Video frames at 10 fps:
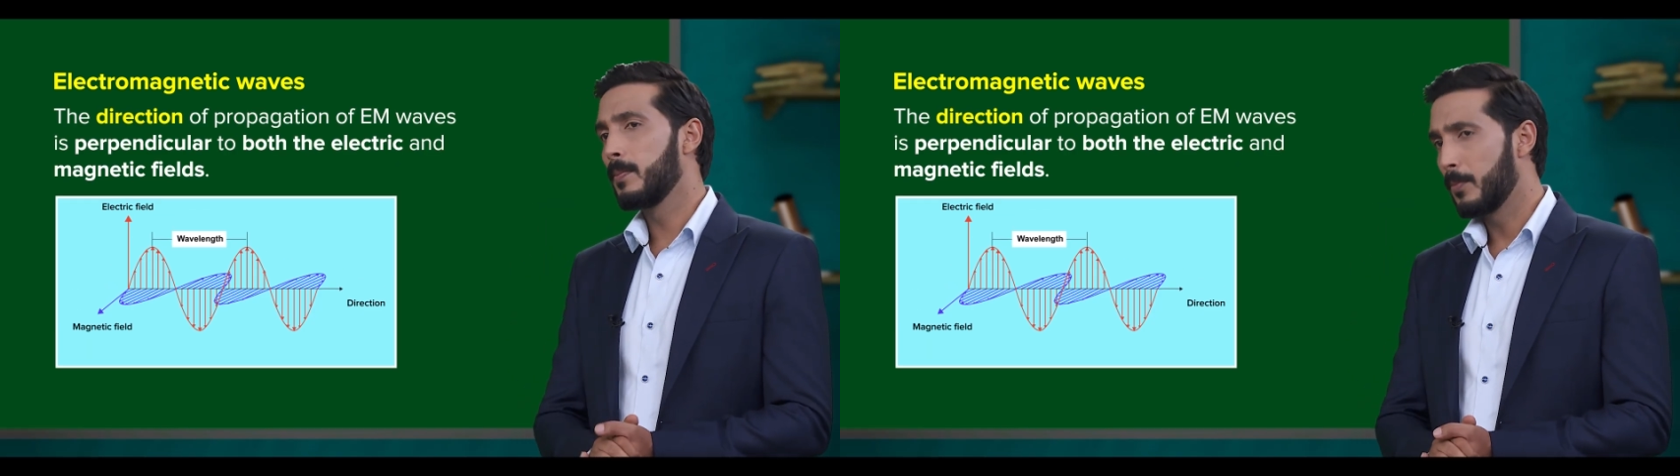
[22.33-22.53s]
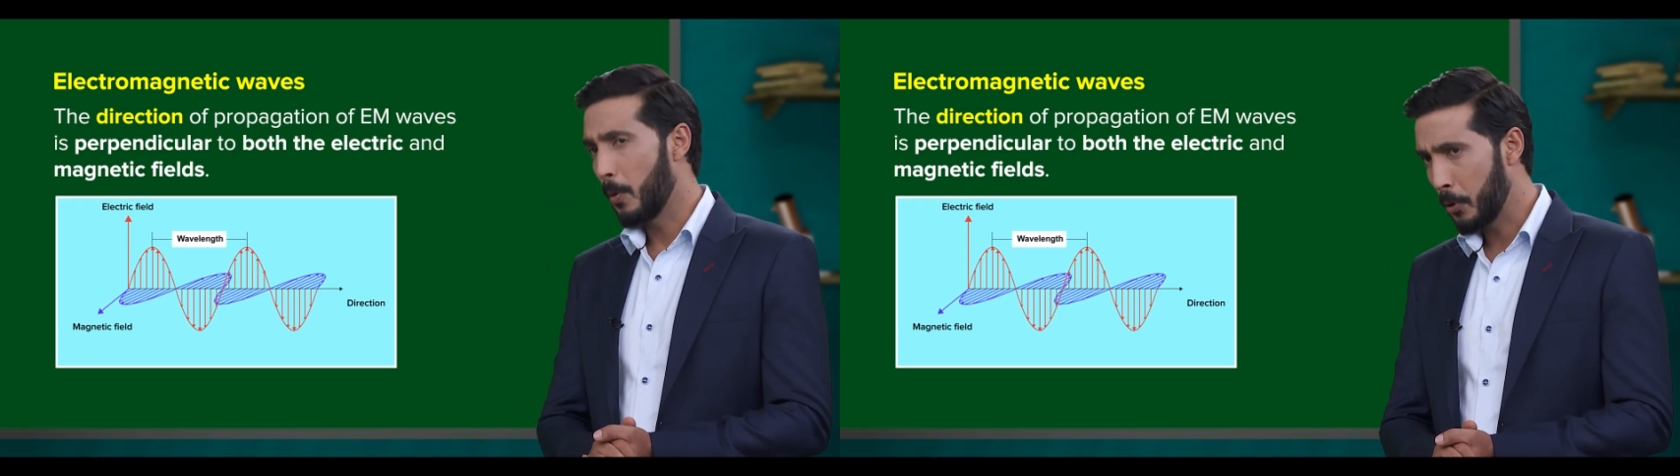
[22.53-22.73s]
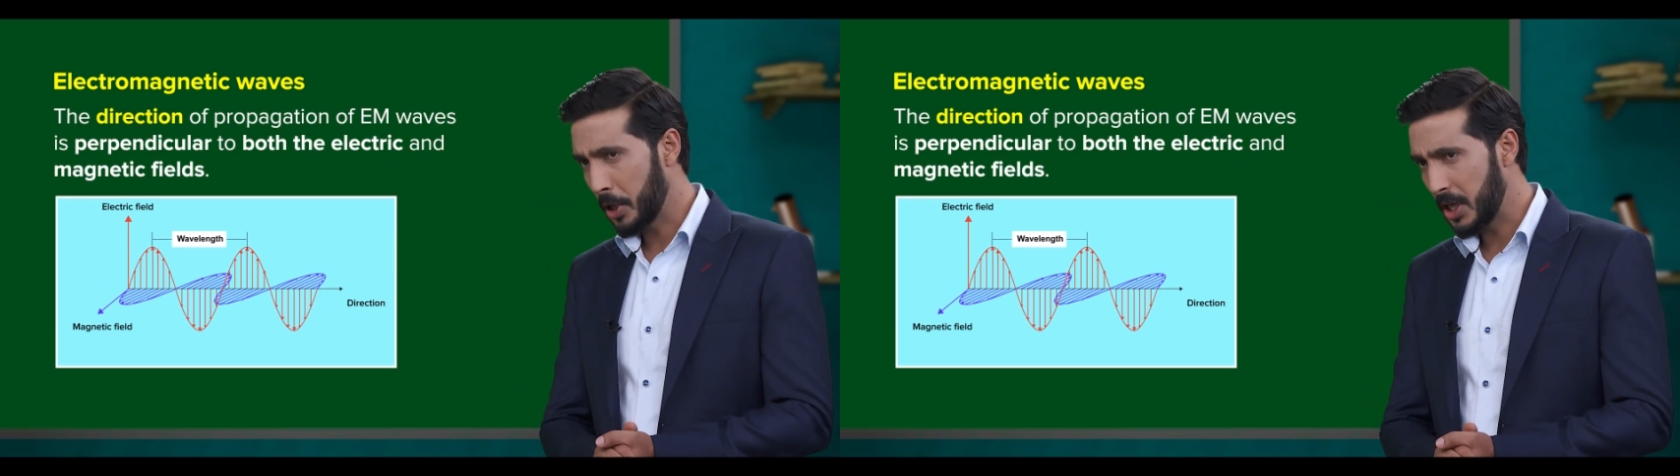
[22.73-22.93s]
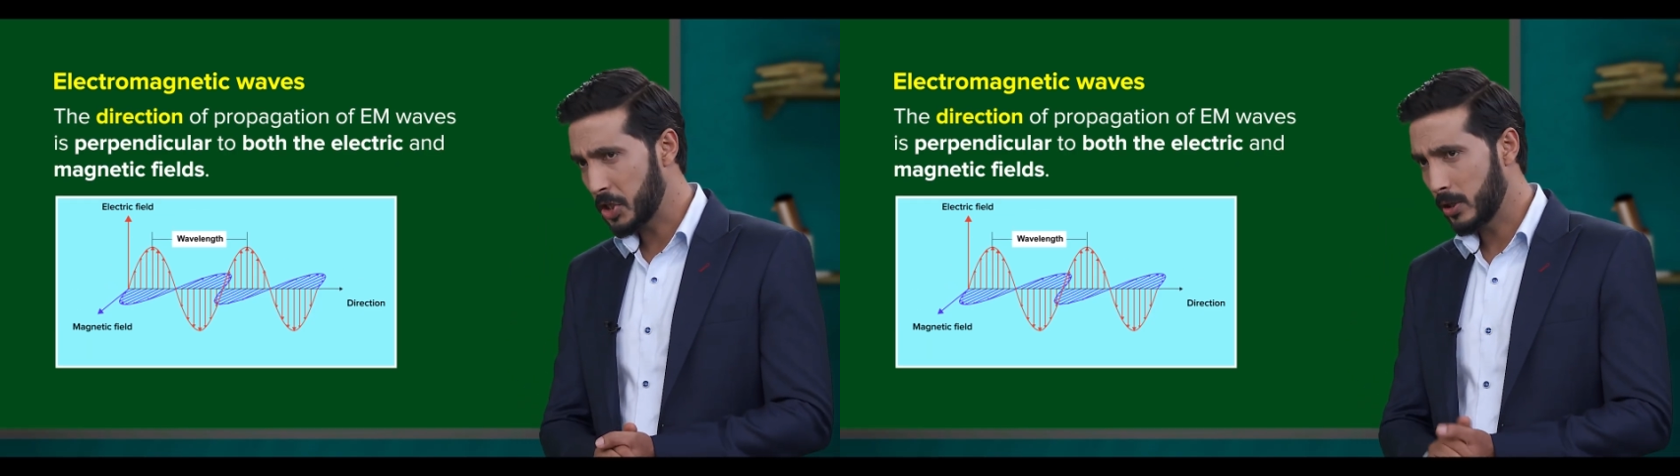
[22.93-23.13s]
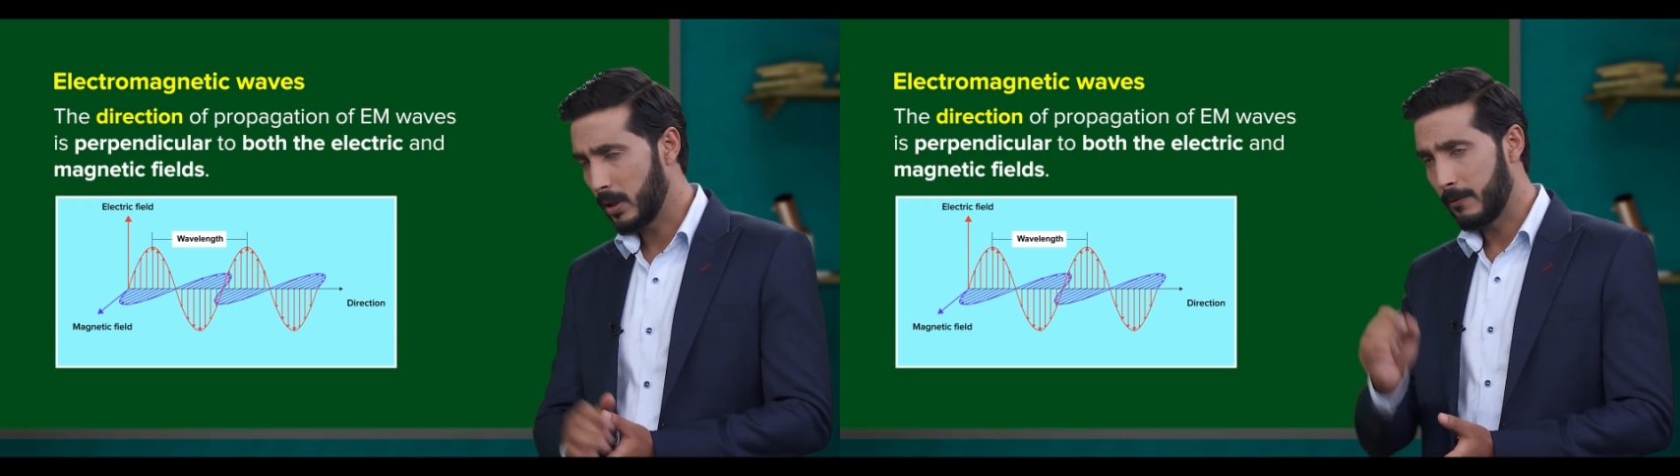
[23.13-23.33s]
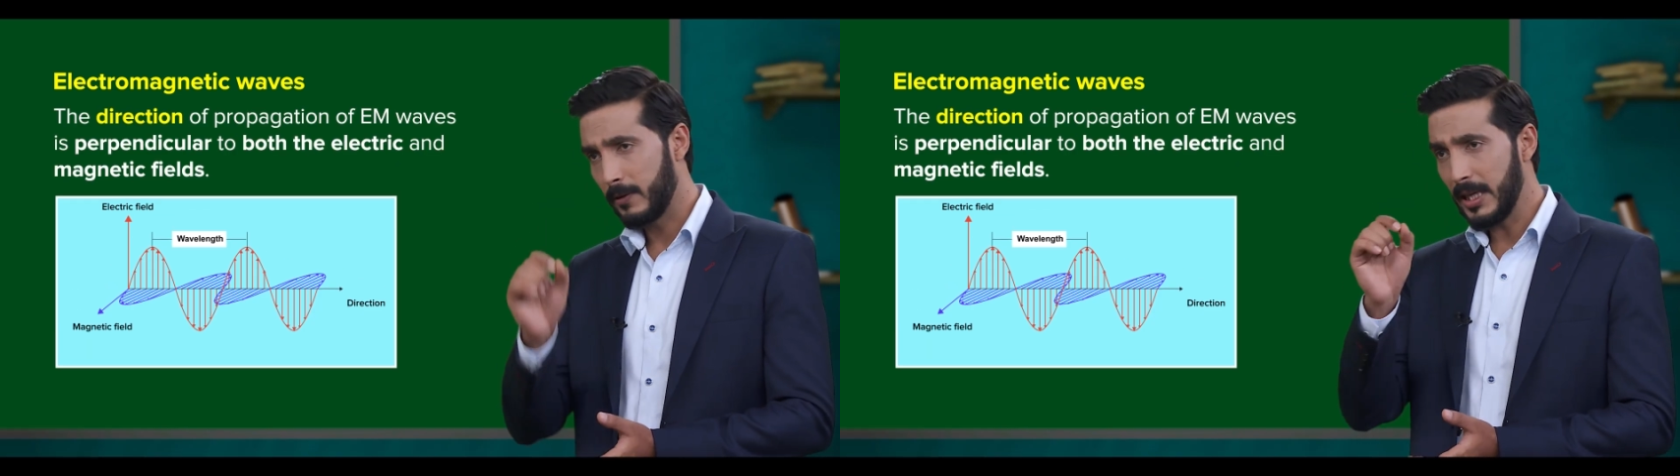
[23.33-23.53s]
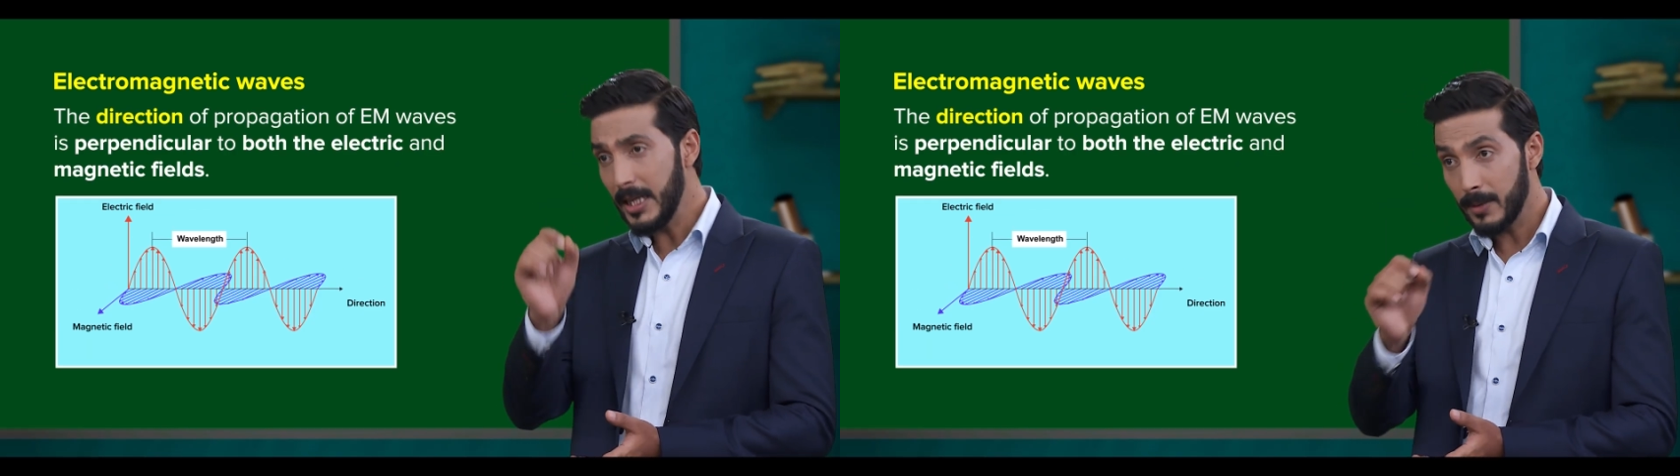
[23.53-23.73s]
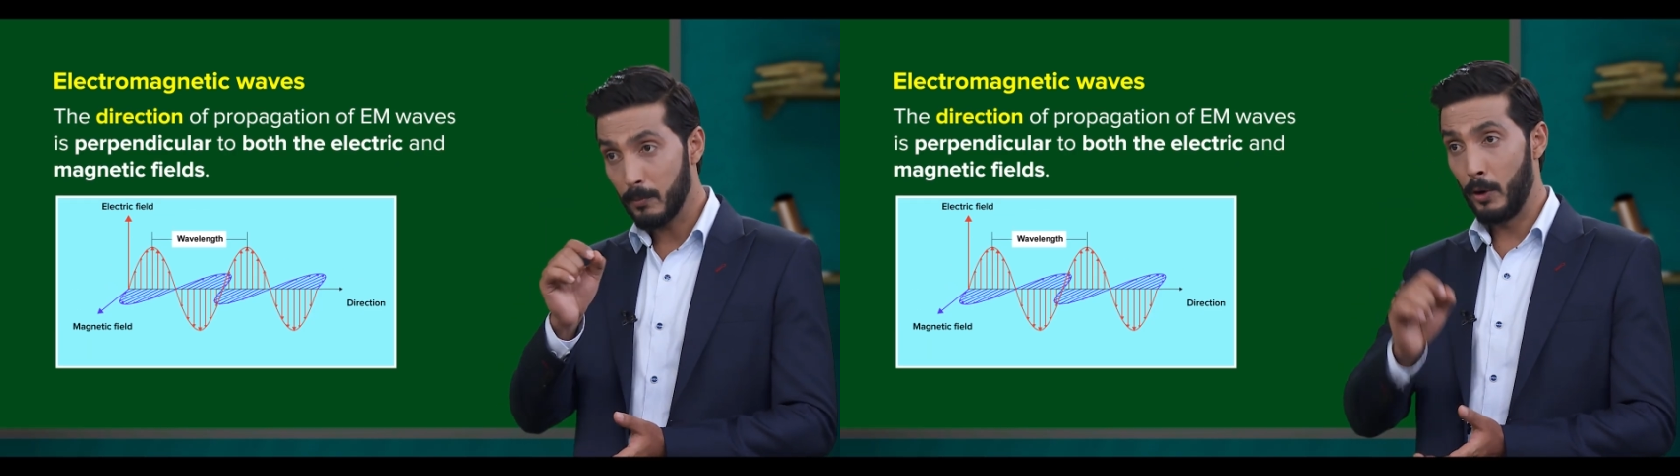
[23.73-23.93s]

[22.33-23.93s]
propagation of EM